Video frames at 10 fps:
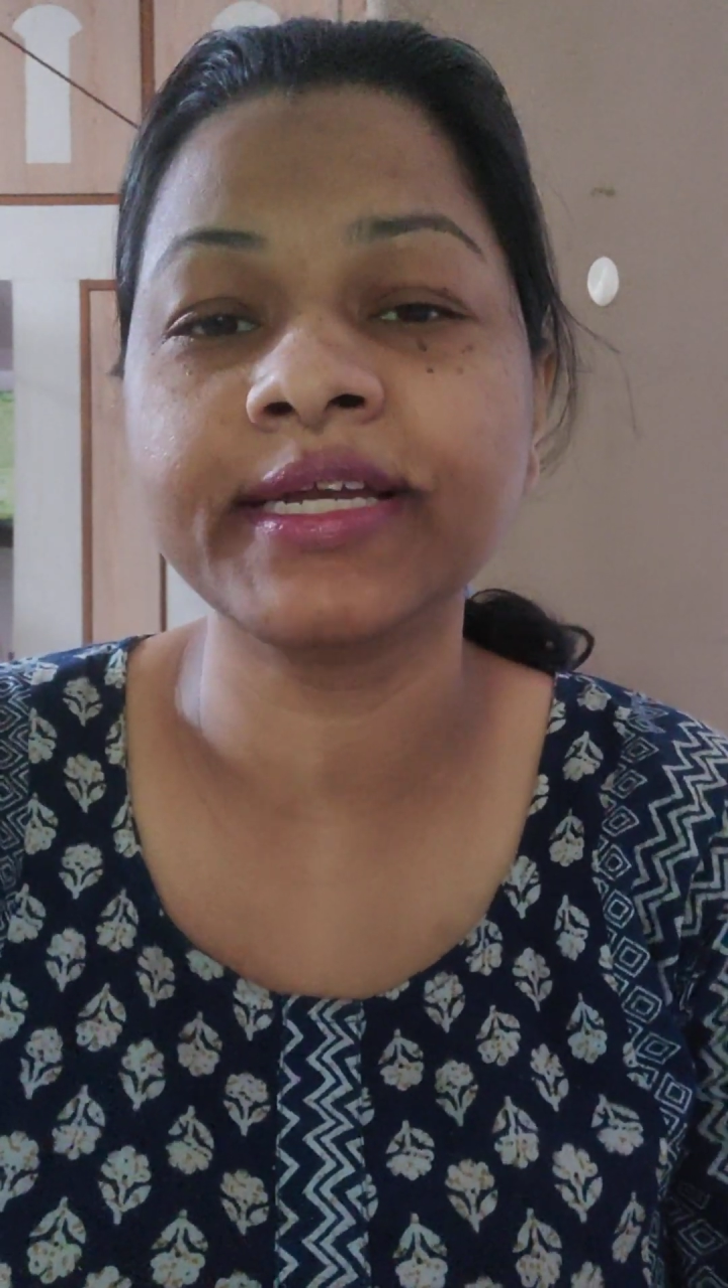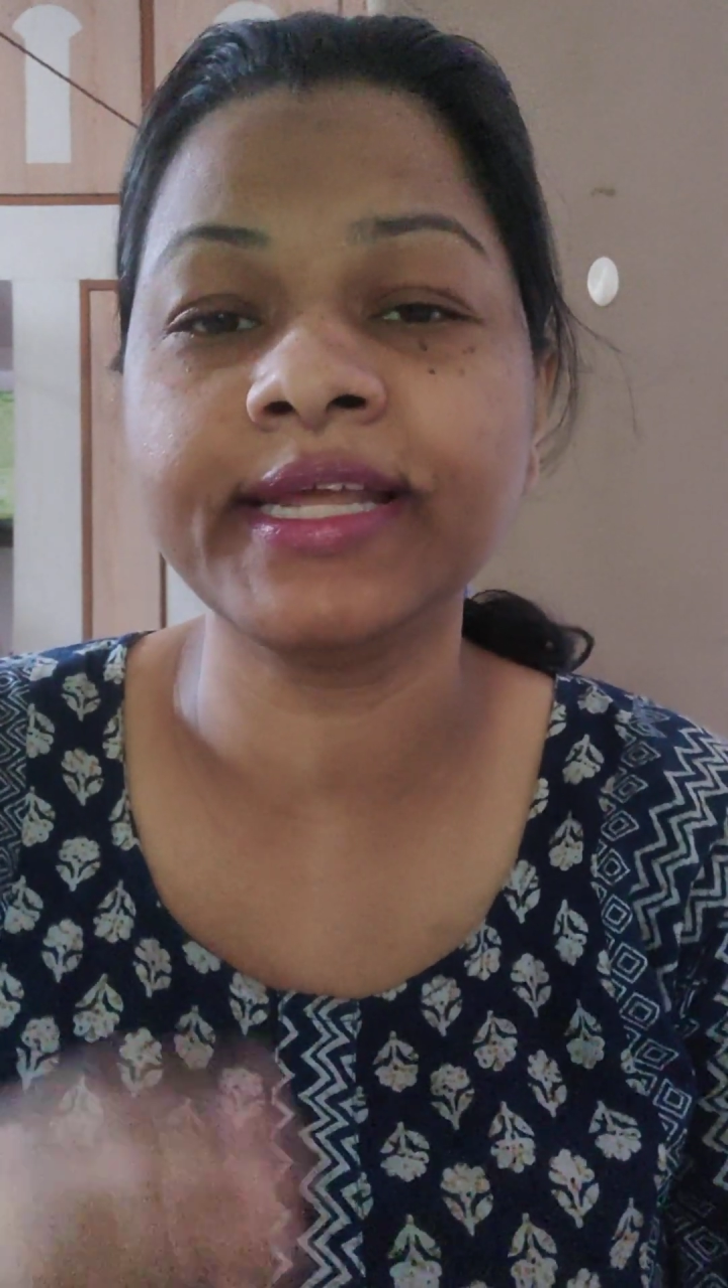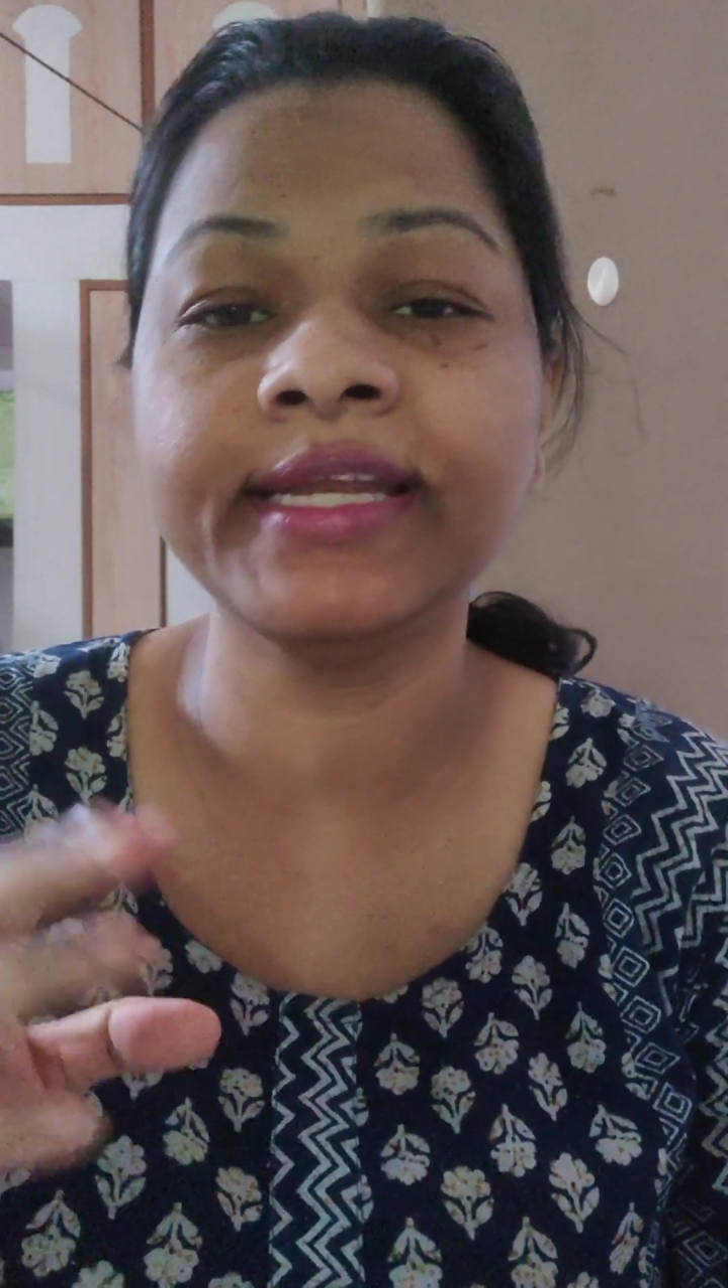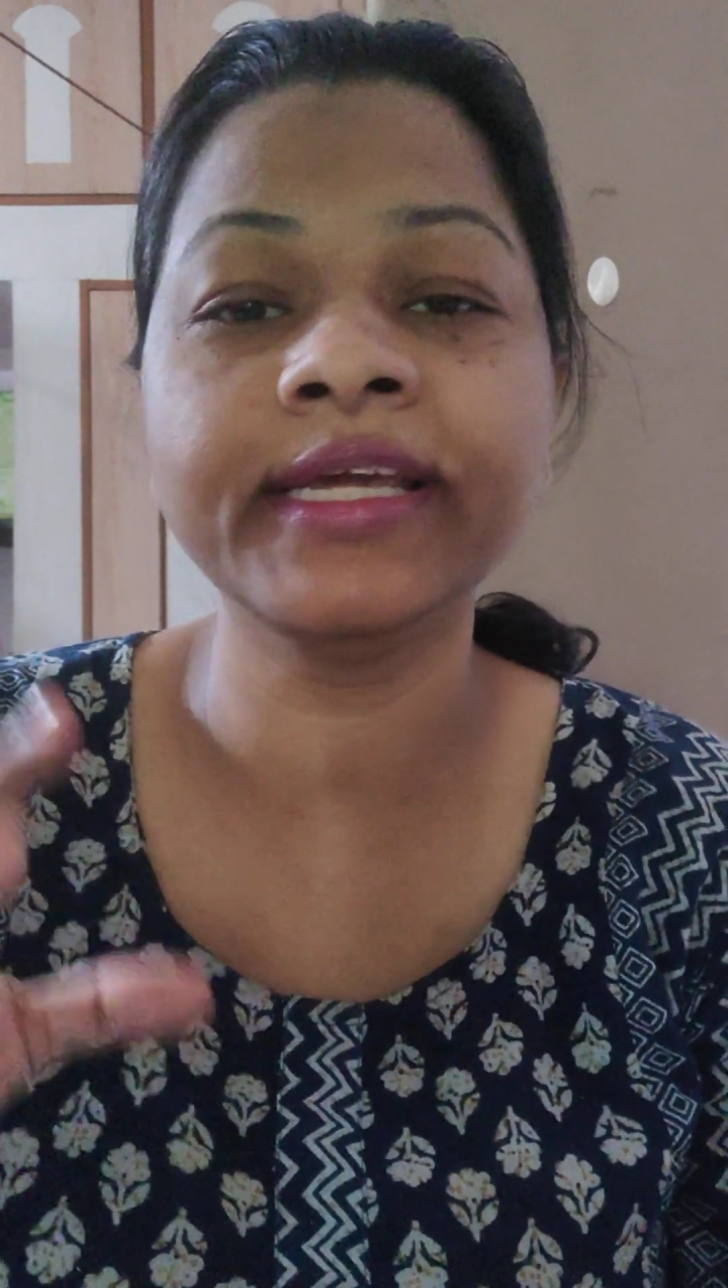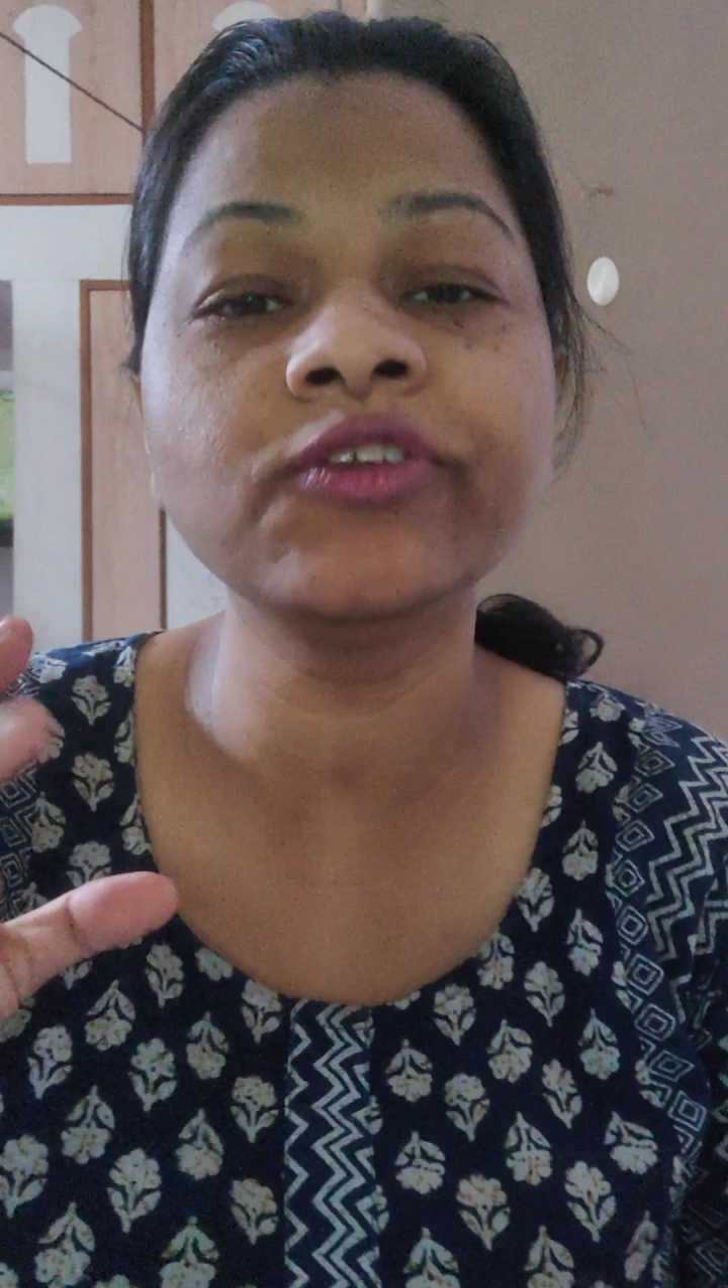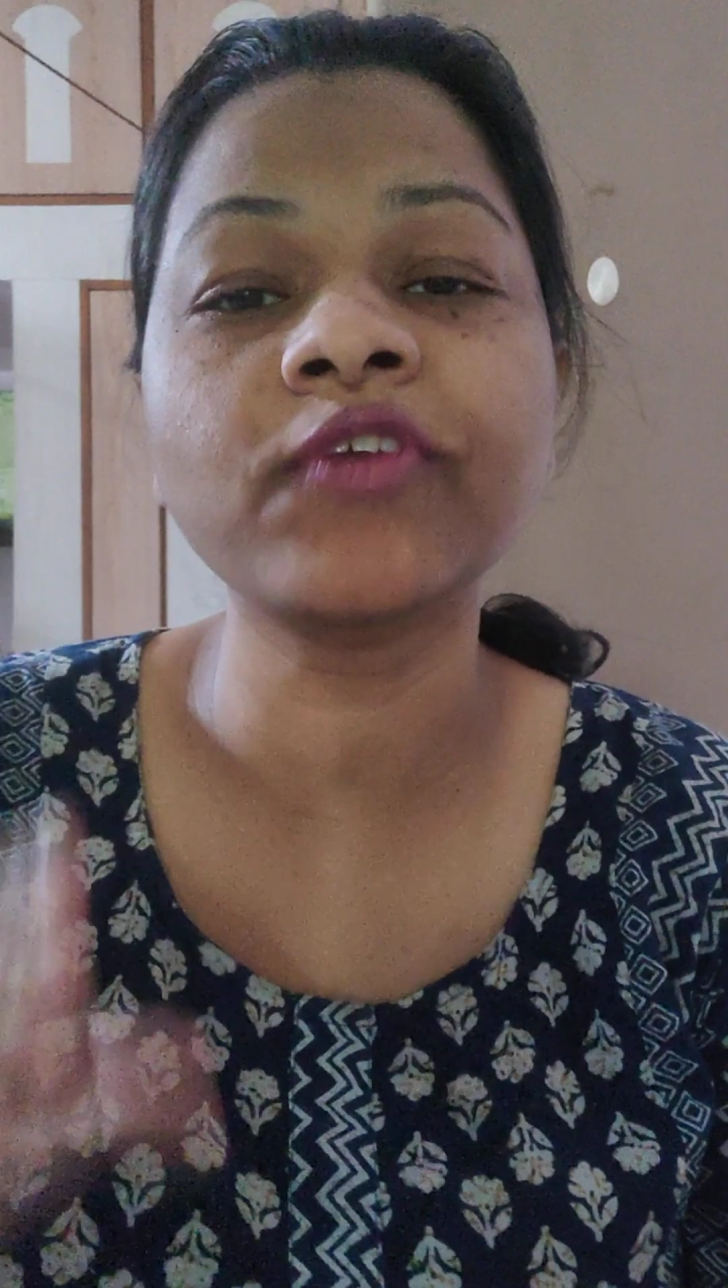containing